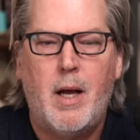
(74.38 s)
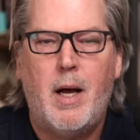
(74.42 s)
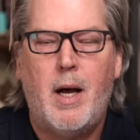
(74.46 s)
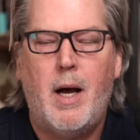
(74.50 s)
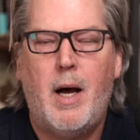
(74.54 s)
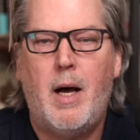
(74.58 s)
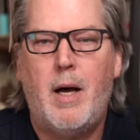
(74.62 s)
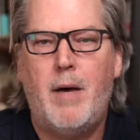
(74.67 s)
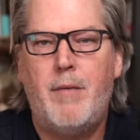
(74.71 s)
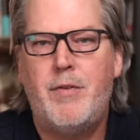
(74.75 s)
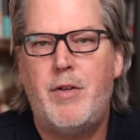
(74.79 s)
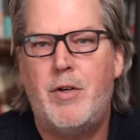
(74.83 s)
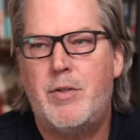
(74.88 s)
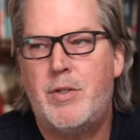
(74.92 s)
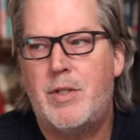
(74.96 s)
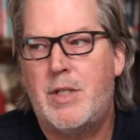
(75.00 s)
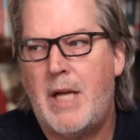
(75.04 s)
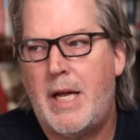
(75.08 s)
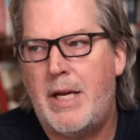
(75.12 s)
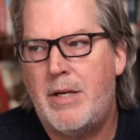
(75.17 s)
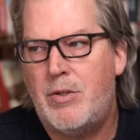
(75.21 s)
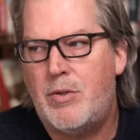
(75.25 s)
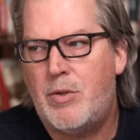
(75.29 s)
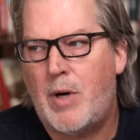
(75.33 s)
If there's
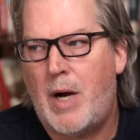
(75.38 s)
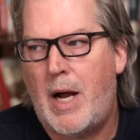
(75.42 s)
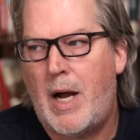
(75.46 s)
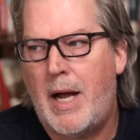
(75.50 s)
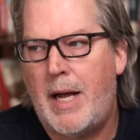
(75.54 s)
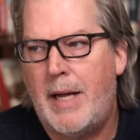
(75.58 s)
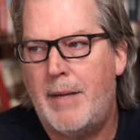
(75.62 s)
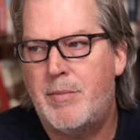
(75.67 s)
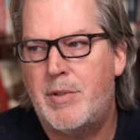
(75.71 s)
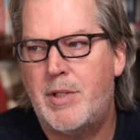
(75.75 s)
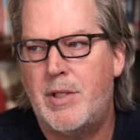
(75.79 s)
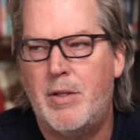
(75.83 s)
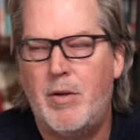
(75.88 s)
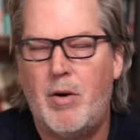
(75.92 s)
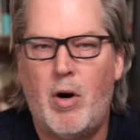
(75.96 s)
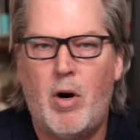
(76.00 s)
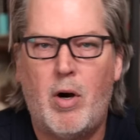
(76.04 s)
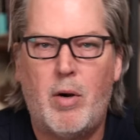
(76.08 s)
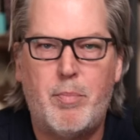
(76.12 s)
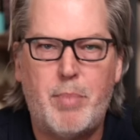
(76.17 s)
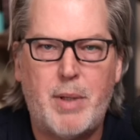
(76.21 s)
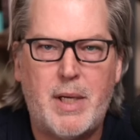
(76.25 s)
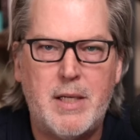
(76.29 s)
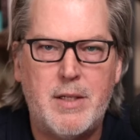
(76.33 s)
10 tribes and they're
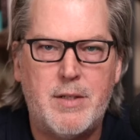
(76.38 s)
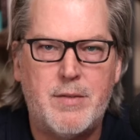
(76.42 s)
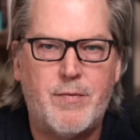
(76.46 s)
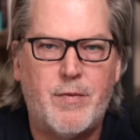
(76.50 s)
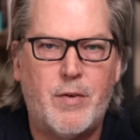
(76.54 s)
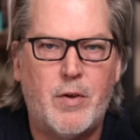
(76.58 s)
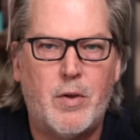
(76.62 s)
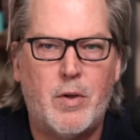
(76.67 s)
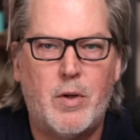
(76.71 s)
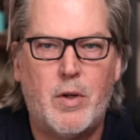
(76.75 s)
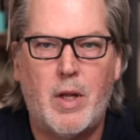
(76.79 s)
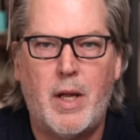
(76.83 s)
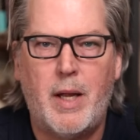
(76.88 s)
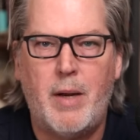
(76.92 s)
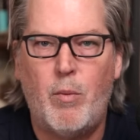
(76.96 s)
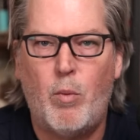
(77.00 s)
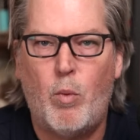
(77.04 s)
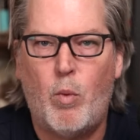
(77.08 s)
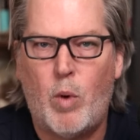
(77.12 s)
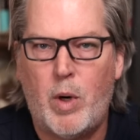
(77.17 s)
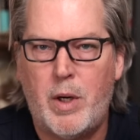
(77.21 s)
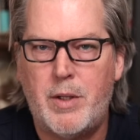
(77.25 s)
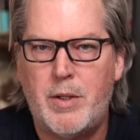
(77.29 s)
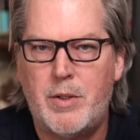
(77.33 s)
all peaceful
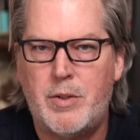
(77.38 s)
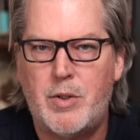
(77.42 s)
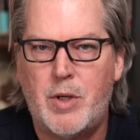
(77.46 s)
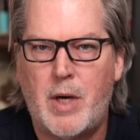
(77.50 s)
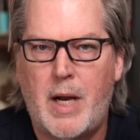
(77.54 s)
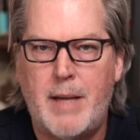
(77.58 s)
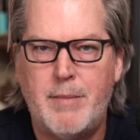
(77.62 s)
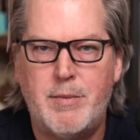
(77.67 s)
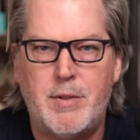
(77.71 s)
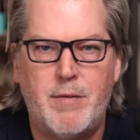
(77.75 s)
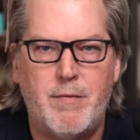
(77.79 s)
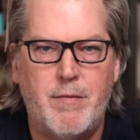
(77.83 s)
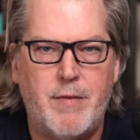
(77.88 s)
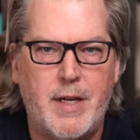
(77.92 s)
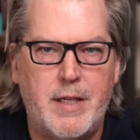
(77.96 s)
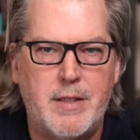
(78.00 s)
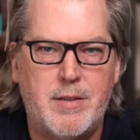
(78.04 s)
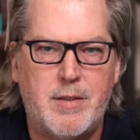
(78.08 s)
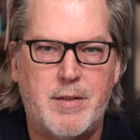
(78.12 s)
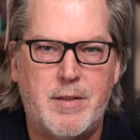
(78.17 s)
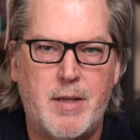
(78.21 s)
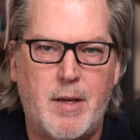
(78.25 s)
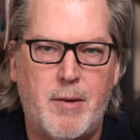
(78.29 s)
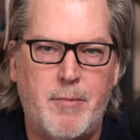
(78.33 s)
and one of the tribes
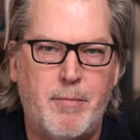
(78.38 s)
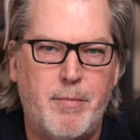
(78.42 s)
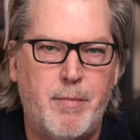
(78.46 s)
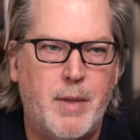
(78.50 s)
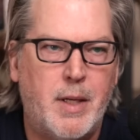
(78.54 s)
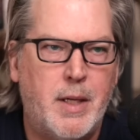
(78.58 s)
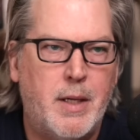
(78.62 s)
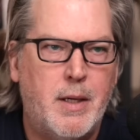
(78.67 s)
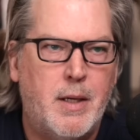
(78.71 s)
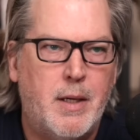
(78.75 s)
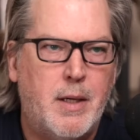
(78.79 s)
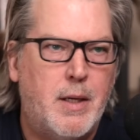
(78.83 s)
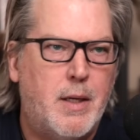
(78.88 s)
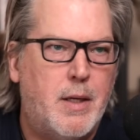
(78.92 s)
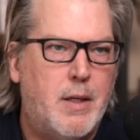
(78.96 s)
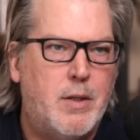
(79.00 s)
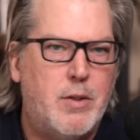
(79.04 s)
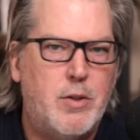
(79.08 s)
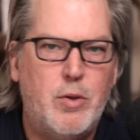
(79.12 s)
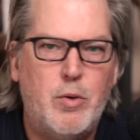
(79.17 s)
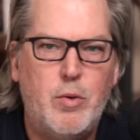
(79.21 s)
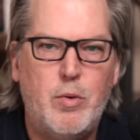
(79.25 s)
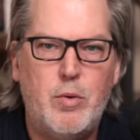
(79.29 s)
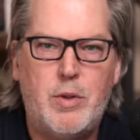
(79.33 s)
invents some
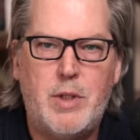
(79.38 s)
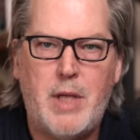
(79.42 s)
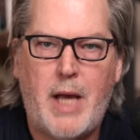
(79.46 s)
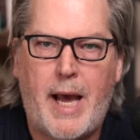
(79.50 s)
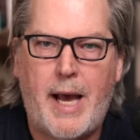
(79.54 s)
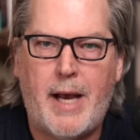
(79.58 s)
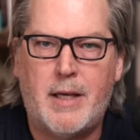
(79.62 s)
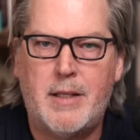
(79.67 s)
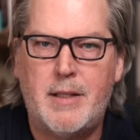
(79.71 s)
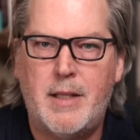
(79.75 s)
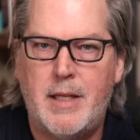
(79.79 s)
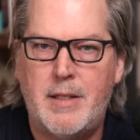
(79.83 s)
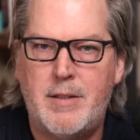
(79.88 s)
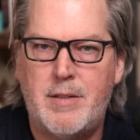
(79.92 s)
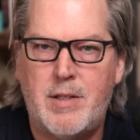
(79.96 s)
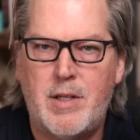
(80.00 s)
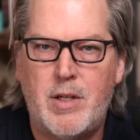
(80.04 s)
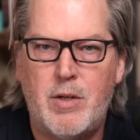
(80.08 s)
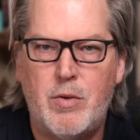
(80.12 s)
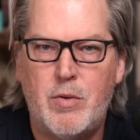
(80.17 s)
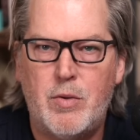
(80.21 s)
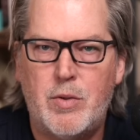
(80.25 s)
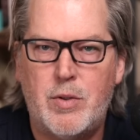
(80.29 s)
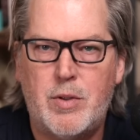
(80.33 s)
new tech that's
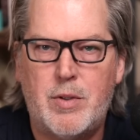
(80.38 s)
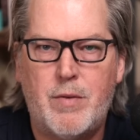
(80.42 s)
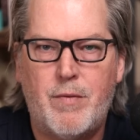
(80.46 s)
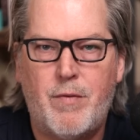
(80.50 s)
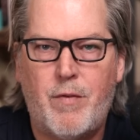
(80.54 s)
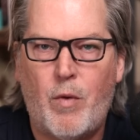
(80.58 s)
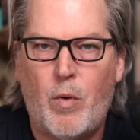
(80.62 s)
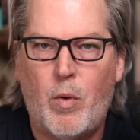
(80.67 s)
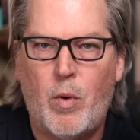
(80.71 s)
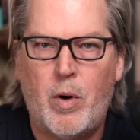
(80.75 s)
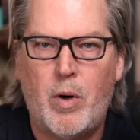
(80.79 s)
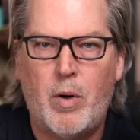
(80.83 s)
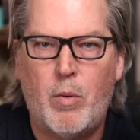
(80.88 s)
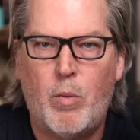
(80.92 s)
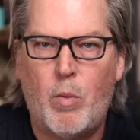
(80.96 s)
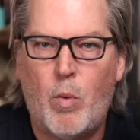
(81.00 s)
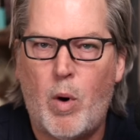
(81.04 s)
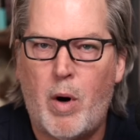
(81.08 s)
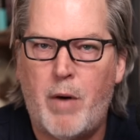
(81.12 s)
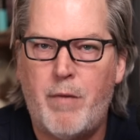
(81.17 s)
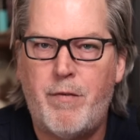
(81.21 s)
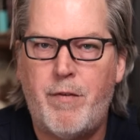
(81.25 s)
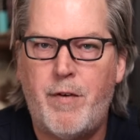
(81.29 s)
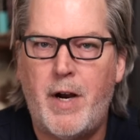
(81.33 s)
used for
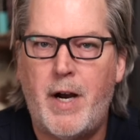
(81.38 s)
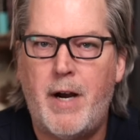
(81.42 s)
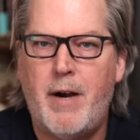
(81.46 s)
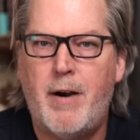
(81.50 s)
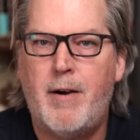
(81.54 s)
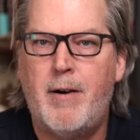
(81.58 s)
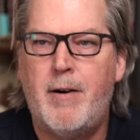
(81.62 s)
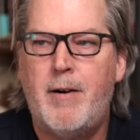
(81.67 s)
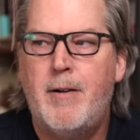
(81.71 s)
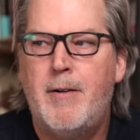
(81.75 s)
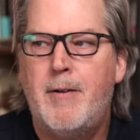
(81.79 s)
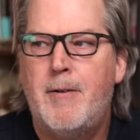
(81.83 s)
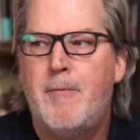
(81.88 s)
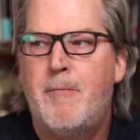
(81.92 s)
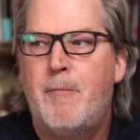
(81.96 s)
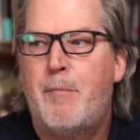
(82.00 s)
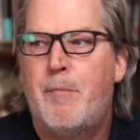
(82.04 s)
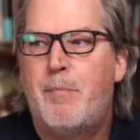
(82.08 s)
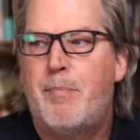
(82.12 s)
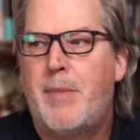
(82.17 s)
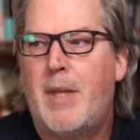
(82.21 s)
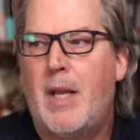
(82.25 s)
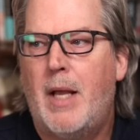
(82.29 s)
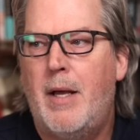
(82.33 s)
warfare,
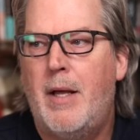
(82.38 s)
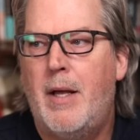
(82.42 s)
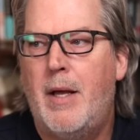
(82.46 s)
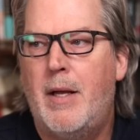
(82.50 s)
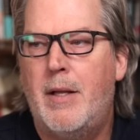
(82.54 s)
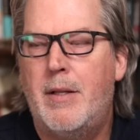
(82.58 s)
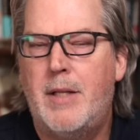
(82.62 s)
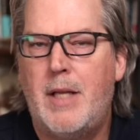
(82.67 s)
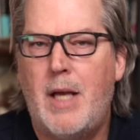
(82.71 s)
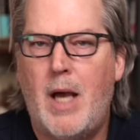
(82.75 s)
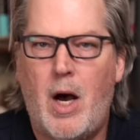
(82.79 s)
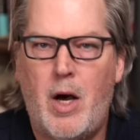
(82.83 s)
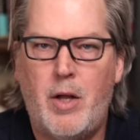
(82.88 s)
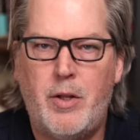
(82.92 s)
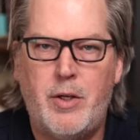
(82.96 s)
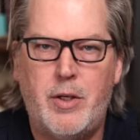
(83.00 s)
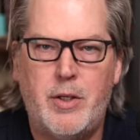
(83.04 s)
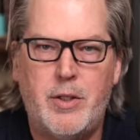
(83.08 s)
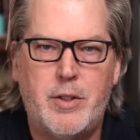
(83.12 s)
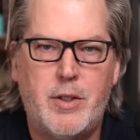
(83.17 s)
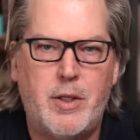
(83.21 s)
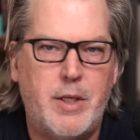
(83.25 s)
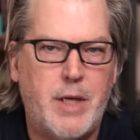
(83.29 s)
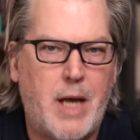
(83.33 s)
the
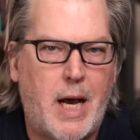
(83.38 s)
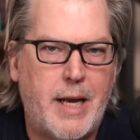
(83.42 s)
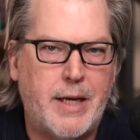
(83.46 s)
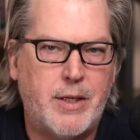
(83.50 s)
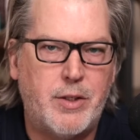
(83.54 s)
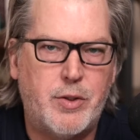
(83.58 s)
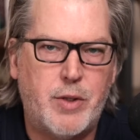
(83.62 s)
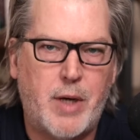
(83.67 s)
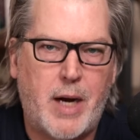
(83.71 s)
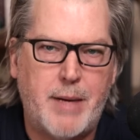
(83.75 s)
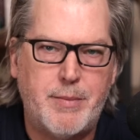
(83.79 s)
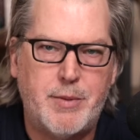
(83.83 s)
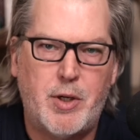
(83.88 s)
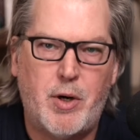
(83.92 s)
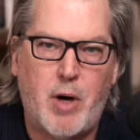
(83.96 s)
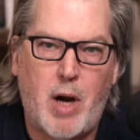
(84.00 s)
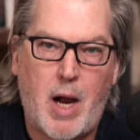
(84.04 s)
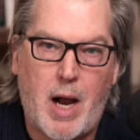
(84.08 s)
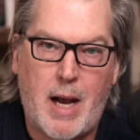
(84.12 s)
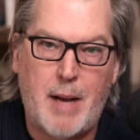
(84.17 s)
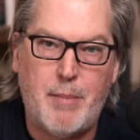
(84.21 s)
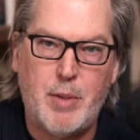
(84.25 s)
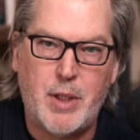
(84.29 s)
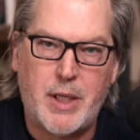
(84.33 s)
other 9 tribes
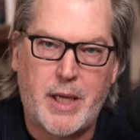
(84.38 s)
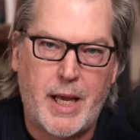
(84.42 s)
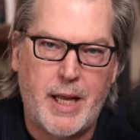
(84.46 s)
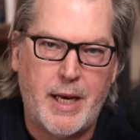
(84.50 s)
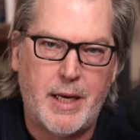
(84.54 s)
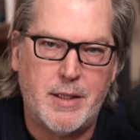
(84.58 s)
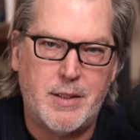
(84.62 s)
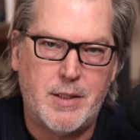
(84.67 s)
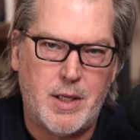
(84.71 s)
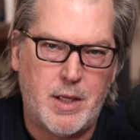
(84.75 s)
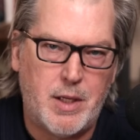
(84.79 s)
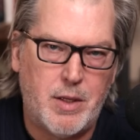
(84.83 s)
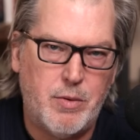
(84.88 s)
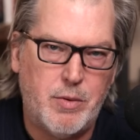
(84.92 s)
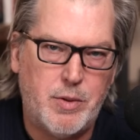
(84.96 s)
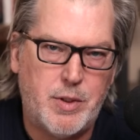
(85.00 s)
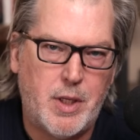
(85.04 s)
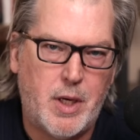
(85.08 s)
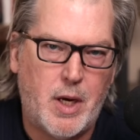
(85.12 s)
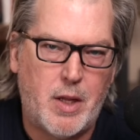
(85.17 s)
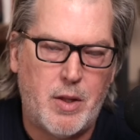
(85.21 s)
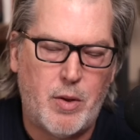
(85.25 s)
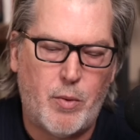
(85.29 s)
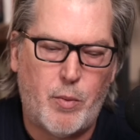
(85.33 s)
are obligated to
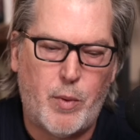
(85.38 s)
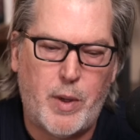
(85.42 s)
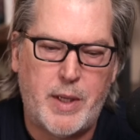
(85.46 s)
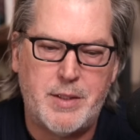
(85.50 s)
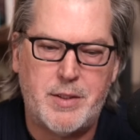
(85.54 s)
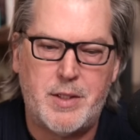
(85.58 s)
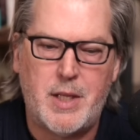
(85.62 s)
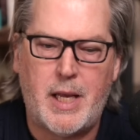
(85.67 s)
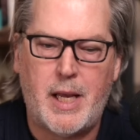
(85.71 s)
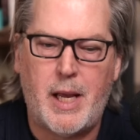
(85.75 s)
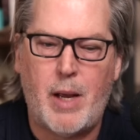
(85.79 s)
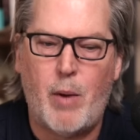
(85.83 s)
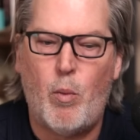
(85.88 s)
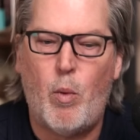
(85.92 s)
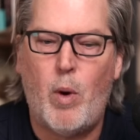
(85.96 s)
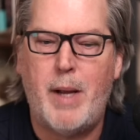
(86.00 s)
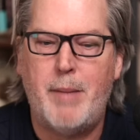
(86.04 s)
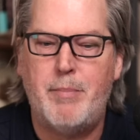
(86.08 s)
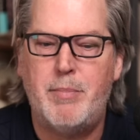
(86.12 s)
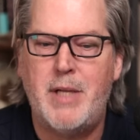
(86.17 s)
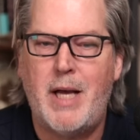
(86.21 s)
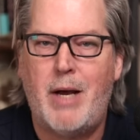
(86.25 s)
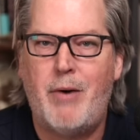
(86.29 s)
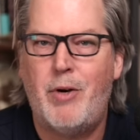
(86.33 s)
use it, otherwise they get
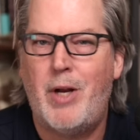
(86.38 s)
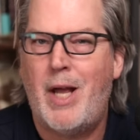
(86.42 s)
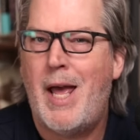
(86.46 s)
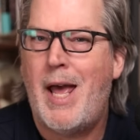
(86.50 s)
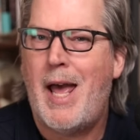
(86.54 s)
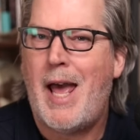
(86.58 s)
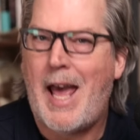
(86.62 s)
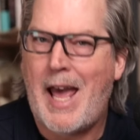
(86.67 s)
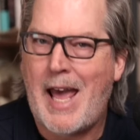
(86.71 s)
wiped out.